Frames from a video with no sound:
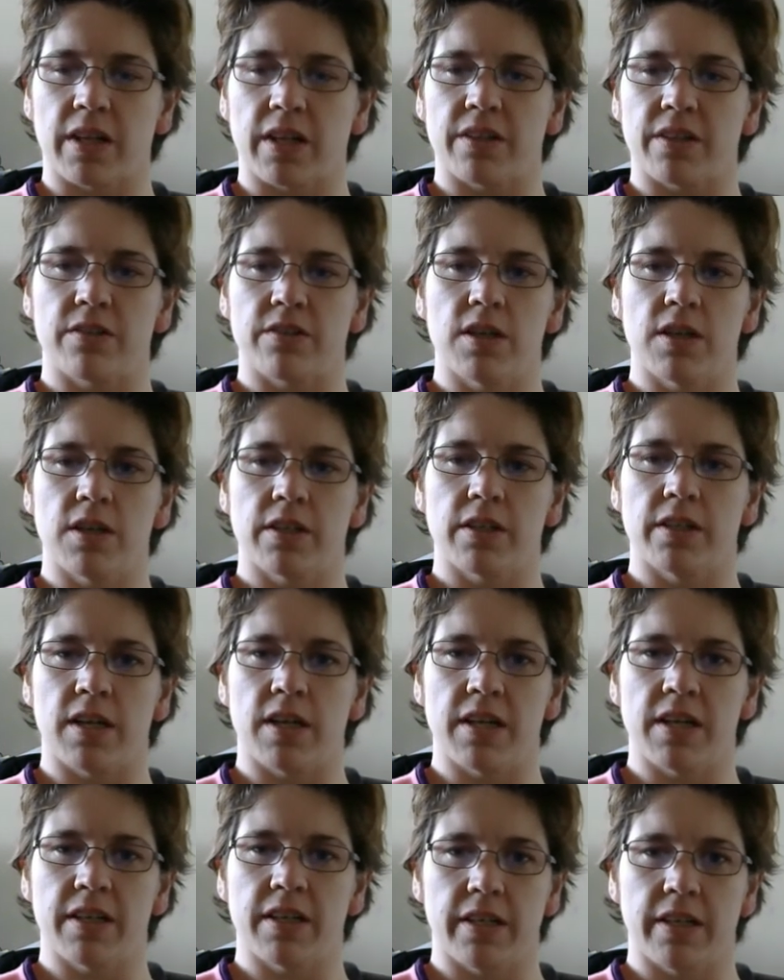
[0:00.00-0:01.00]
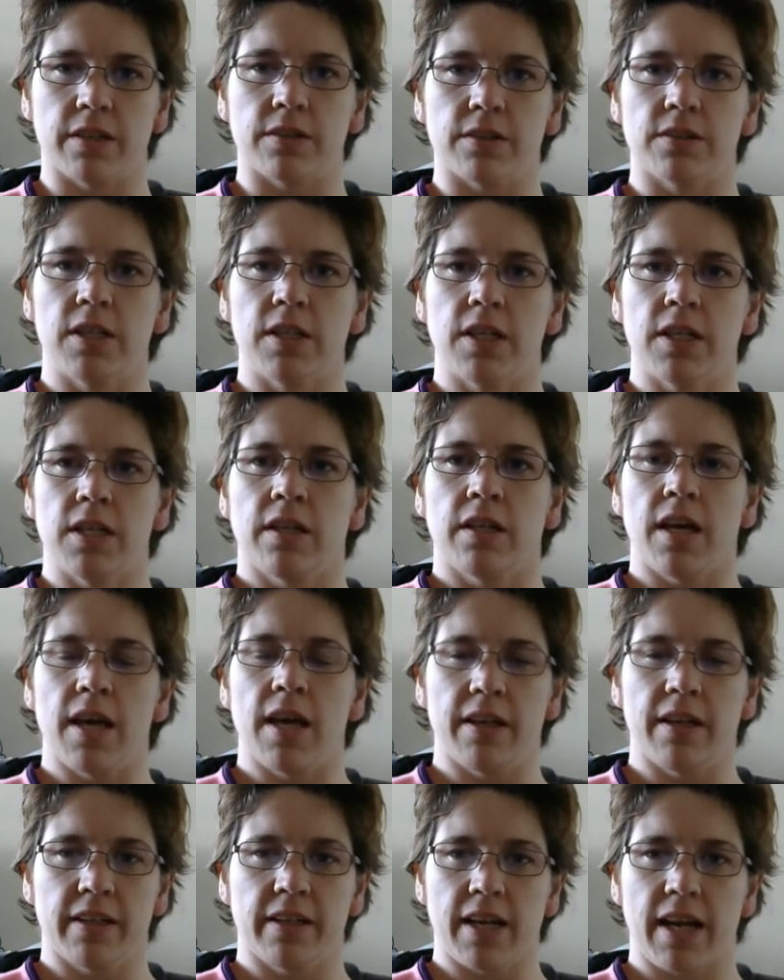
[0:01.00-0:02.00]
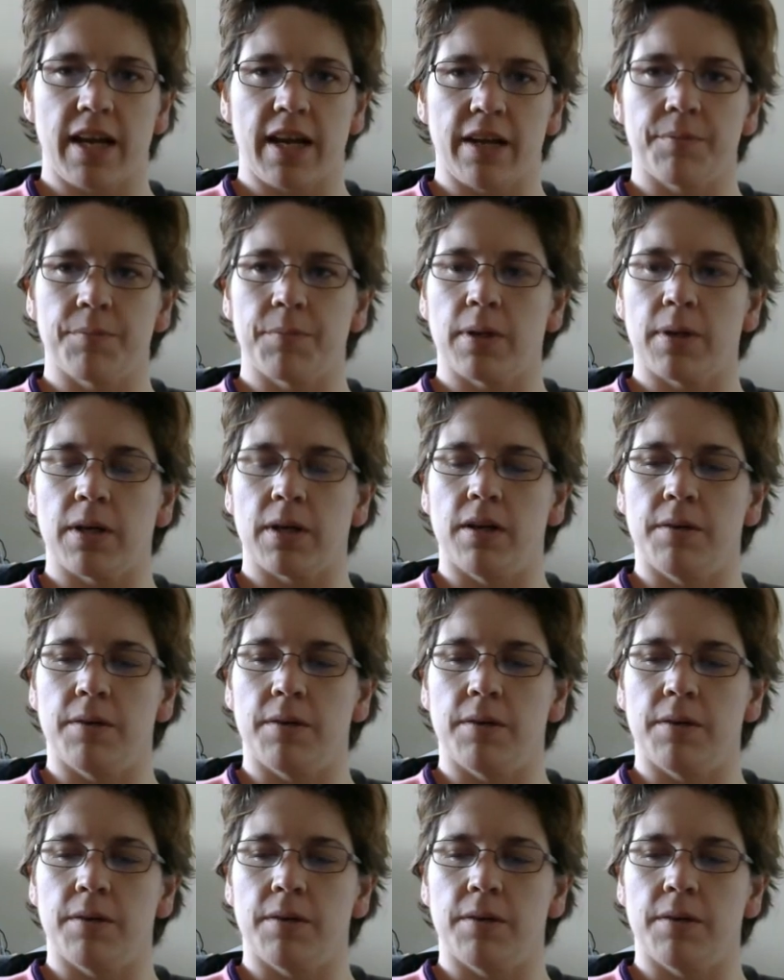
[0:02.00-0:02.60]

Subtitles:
It's not an ideal end game.